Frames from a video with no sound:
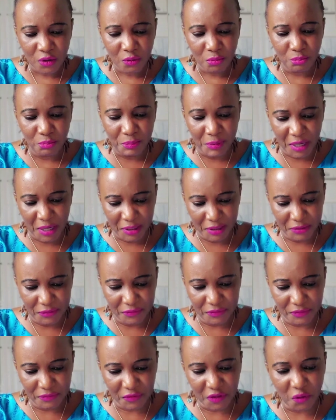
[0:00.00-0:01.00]
but
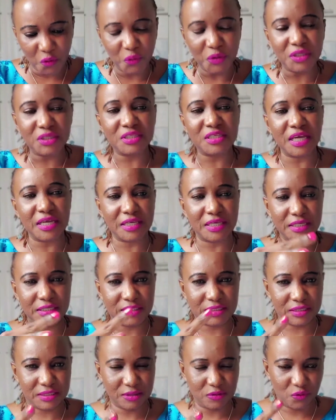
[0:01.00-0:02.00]
we take
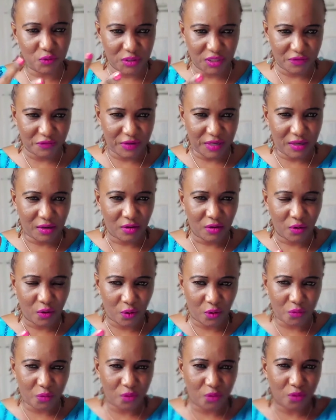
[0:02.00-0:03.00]
it, whatever
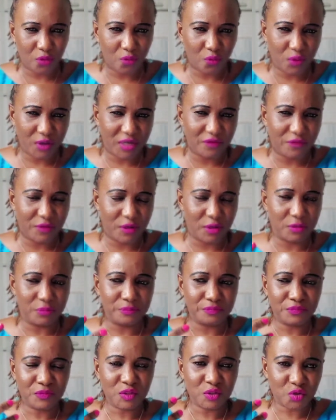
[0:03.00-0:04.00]
horror, whatever
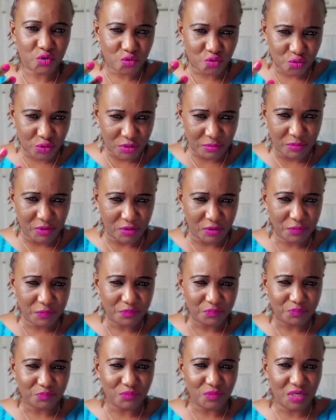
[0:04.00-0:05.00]
trauma
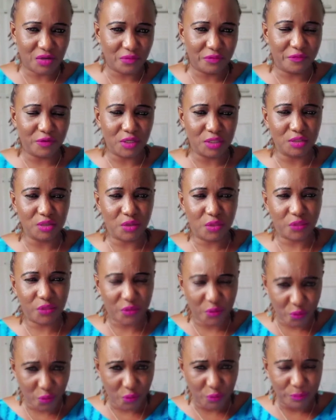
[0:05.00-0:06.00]
that we've gone
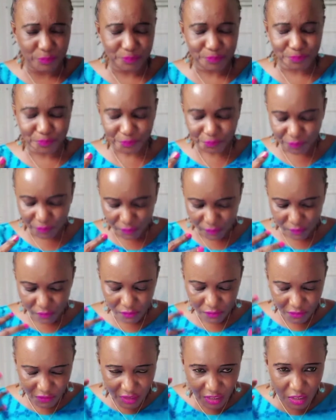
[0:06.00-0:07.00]
through,
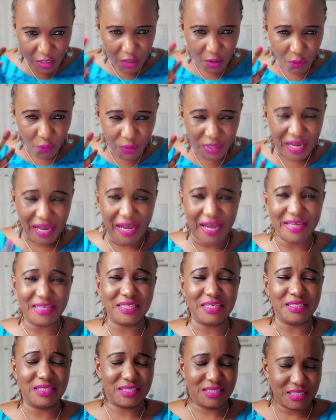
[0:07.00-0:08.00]
we hide
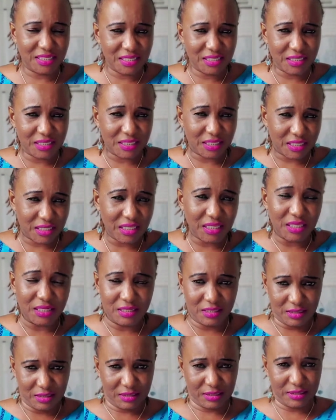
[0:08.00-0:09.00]
it in
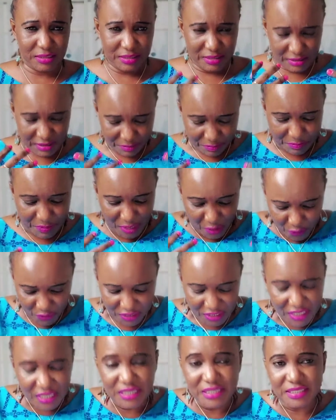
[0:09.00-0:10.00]
us. It's
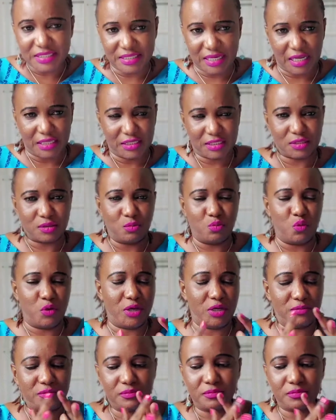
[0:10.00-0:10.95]
buried inside somewhere.